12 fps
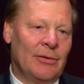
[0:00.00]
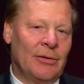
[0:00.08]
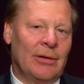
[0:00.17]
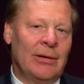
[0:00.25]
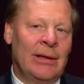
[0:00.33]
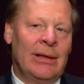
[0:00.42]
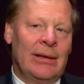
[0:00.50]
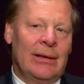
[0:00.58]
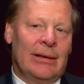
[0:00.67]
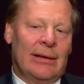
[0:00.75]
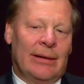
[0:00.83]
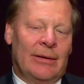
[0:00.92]
So
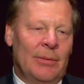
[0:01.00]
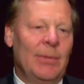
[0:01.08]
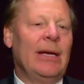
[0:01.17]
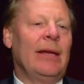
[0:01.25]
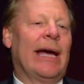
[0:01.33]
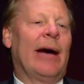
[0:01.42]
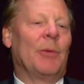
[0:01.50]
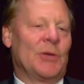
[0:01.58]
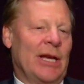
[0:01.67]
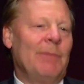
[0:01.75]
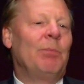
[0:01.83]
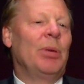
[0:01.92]
to me, that was
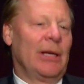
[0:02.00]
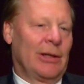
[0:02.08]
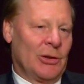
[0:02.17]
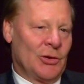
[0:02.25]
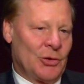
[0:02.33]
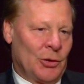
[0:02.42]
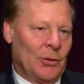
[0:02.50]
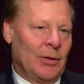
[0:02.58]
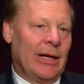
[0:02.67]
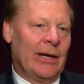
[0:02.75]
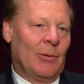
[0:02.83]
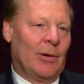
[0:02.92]
a big concern
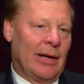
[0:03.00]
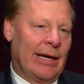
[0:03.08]
day one.